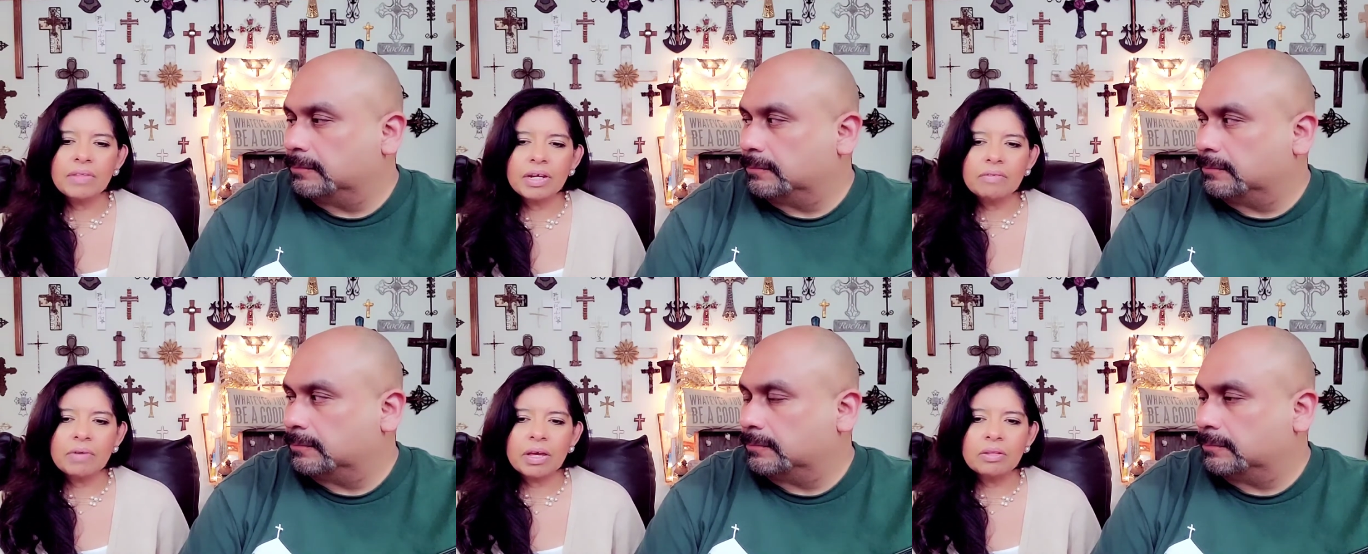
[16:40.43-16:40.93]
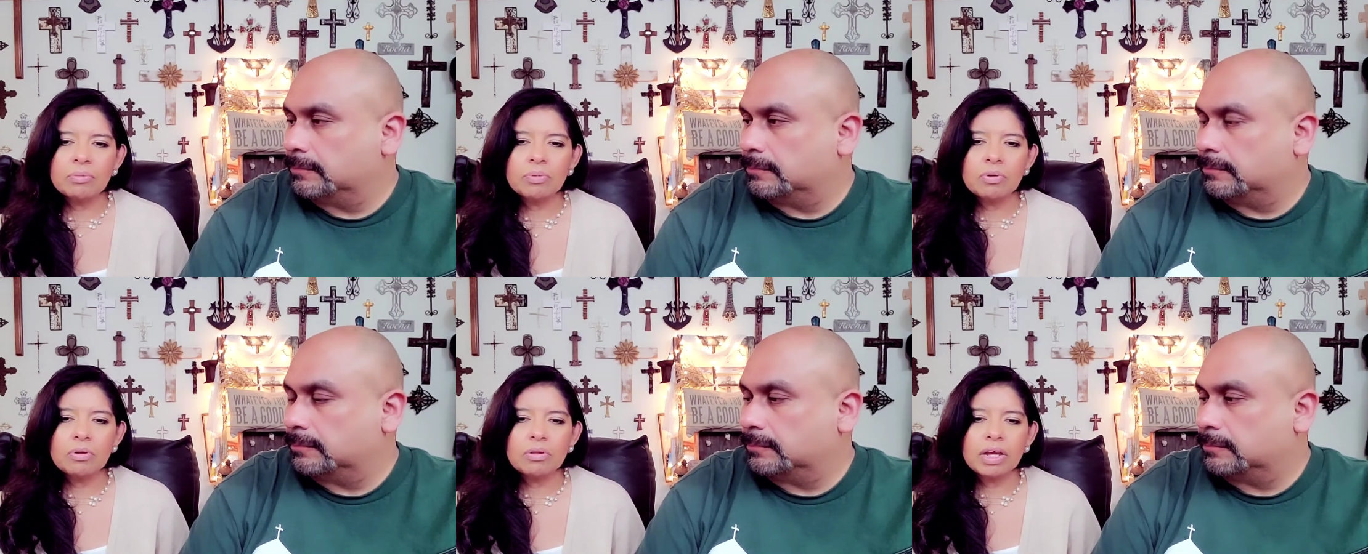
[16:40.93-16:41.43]
Speaker 1: that
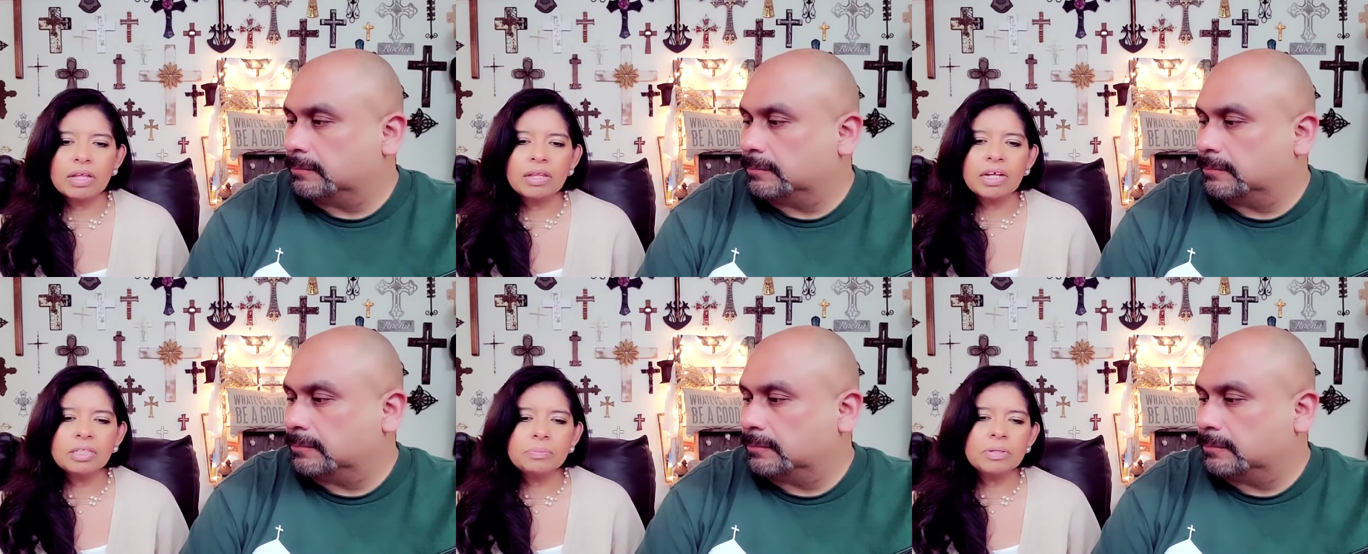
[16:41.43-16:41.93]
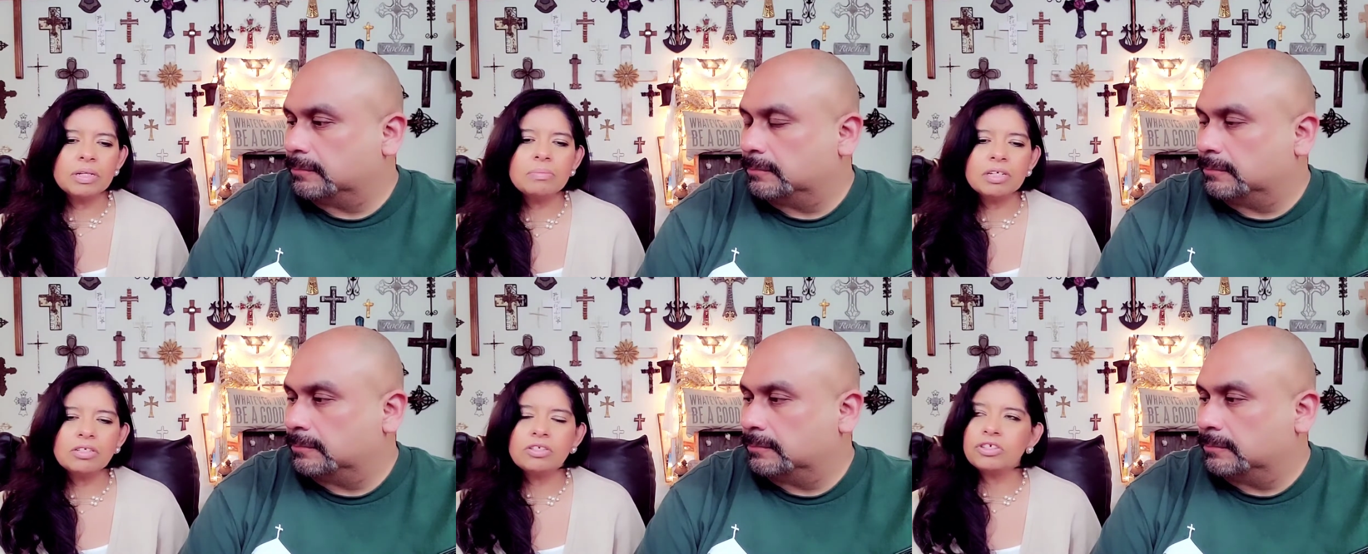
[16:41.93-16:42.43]
available. And that's pretty
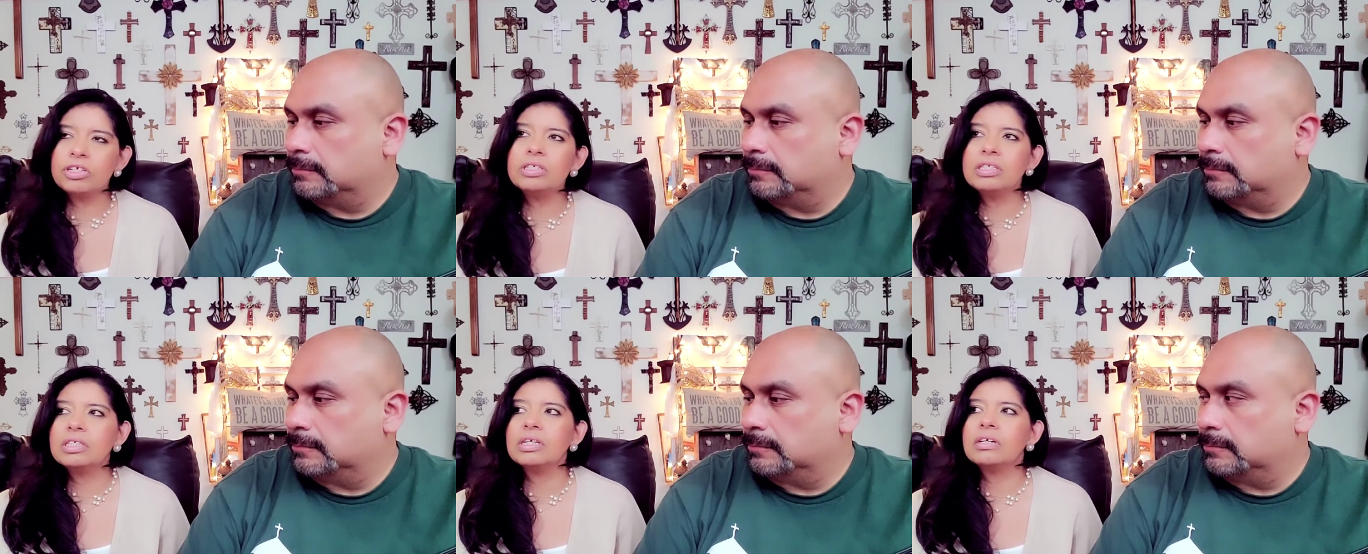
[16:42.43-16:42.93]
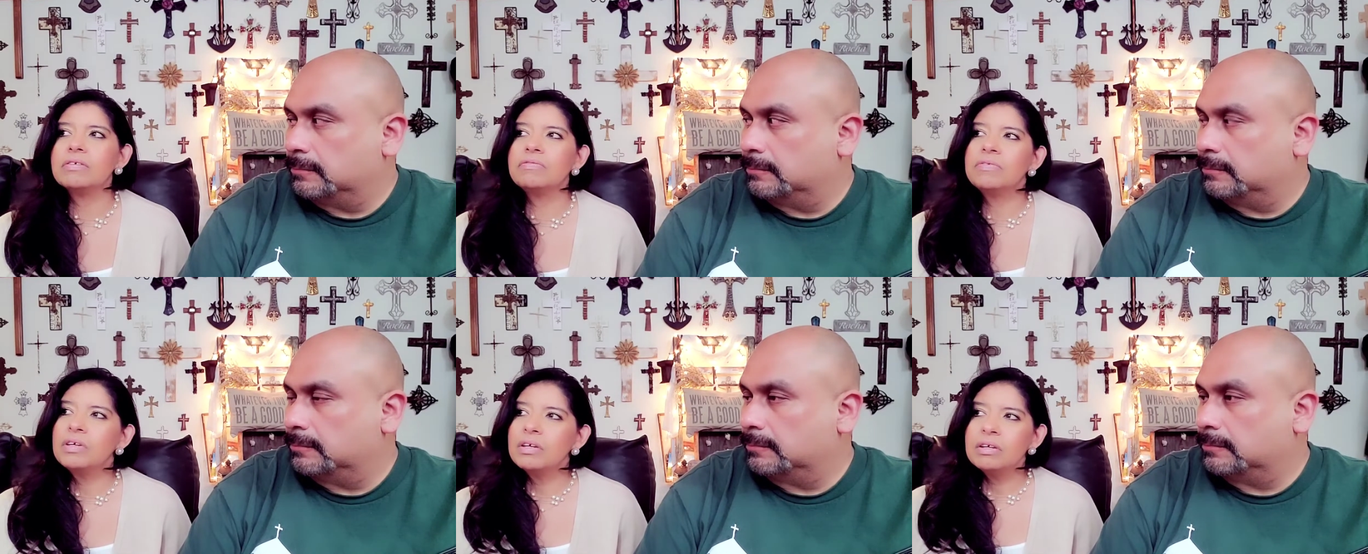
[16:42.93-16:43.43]
much just
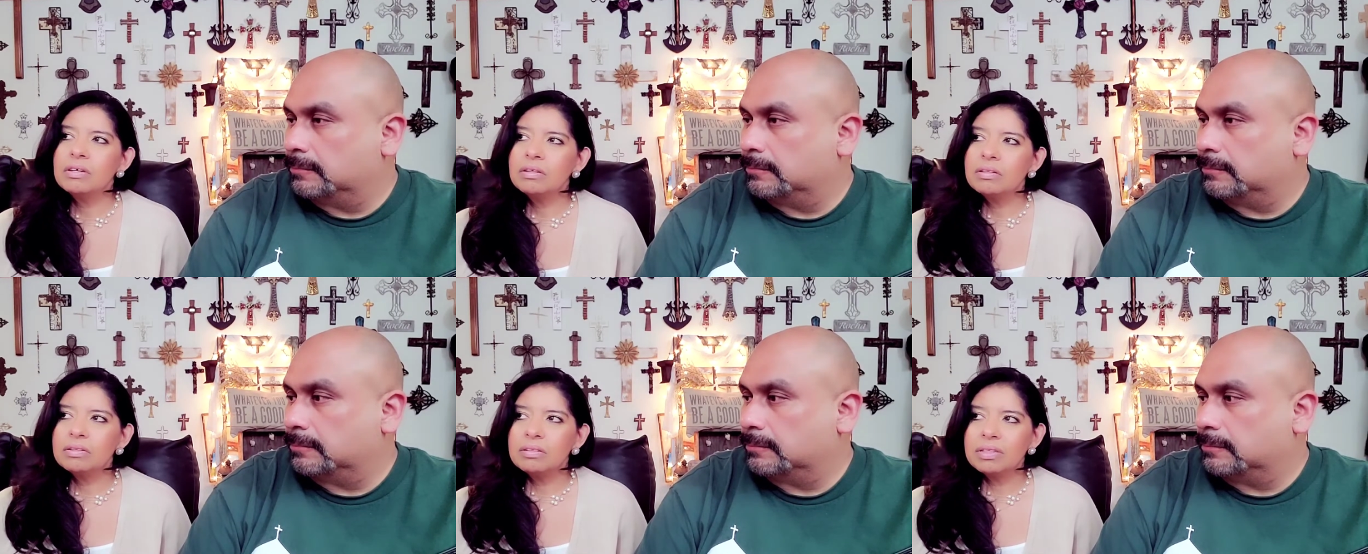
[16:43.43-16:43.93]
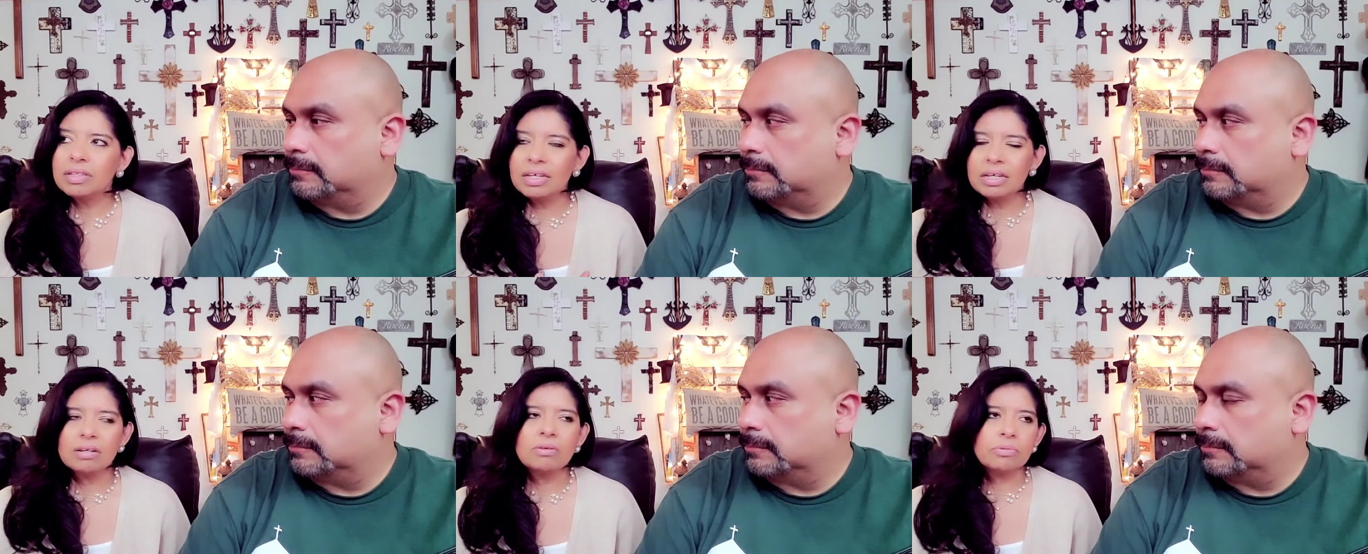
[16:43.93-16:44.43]
of
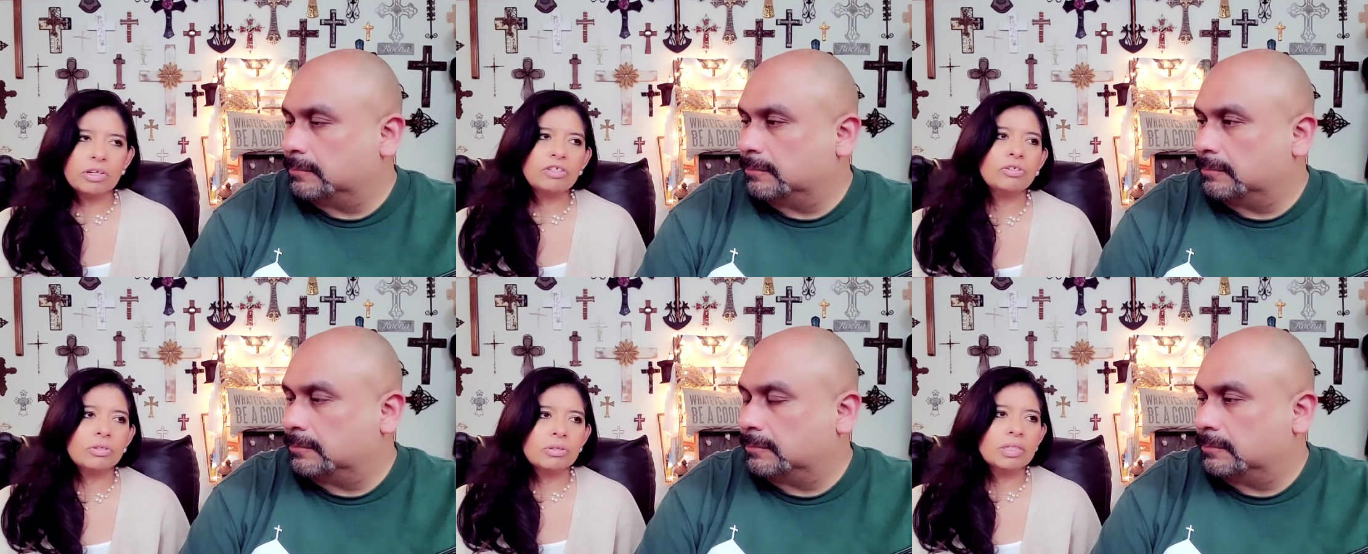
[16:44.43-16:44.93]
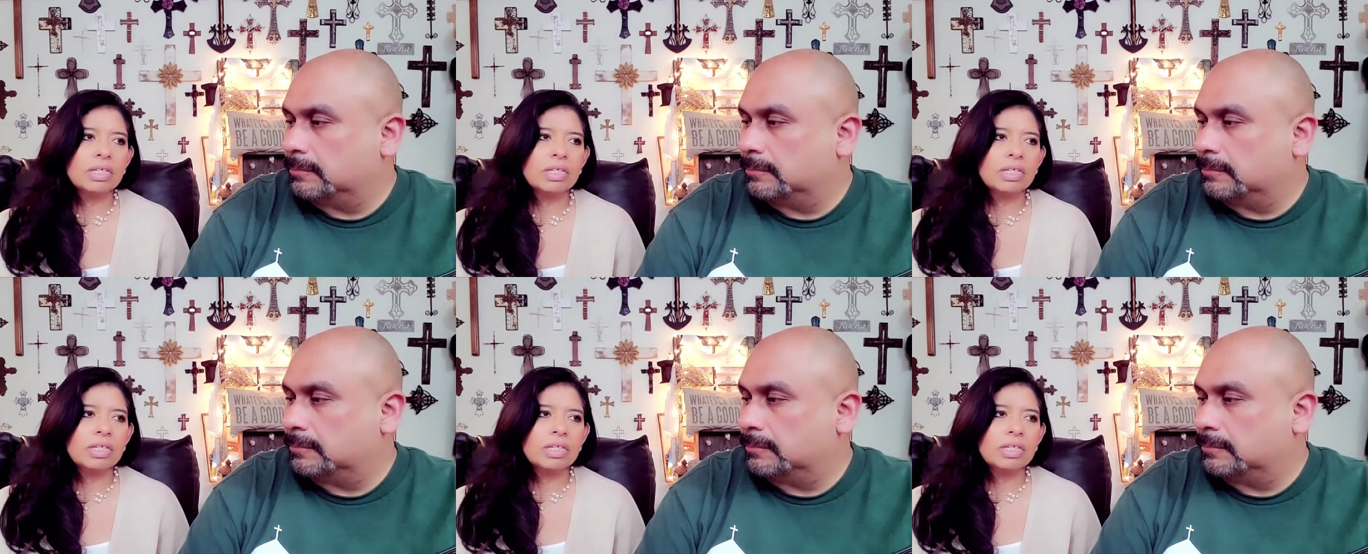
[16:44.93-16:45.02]
the originals